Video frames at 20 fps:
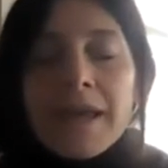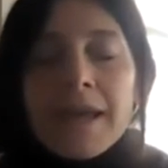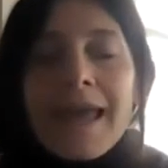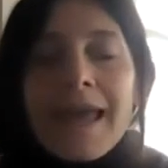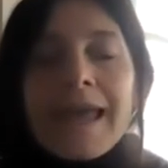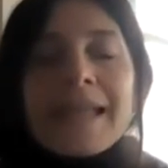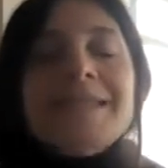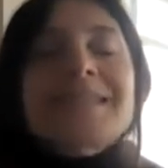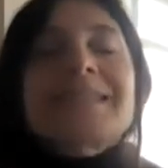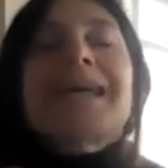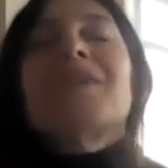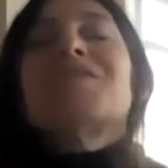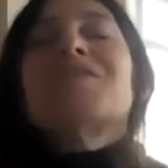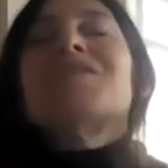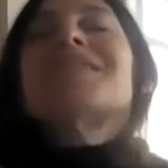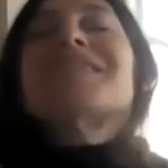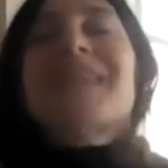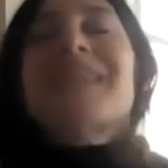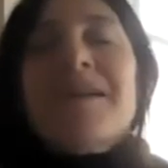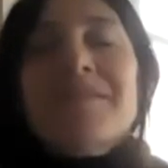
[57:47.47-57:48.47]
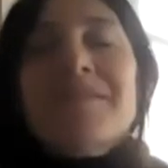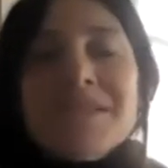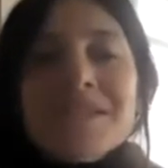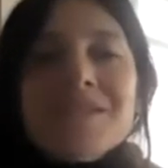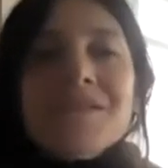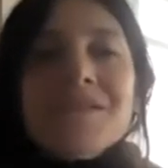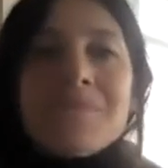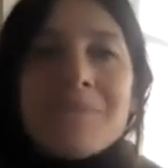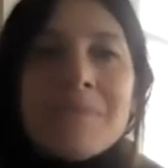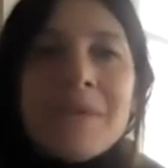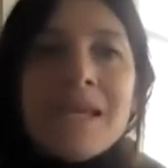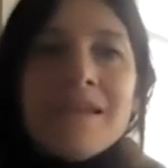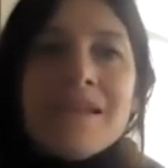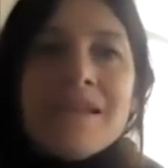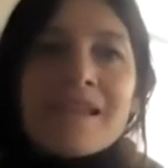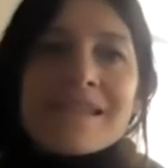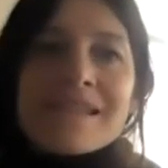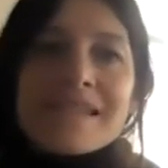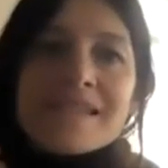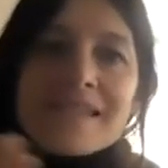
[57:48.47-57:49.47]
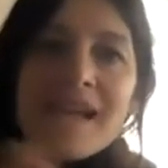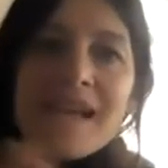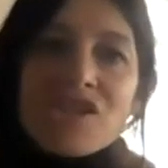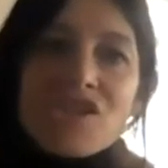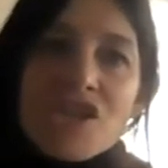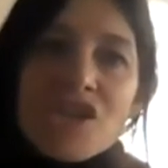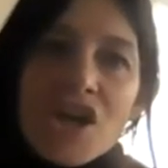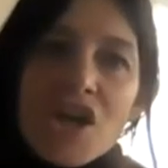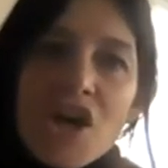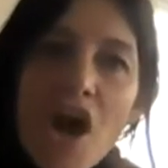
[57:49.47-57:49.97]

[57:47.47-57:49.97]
it's astounding to me that such a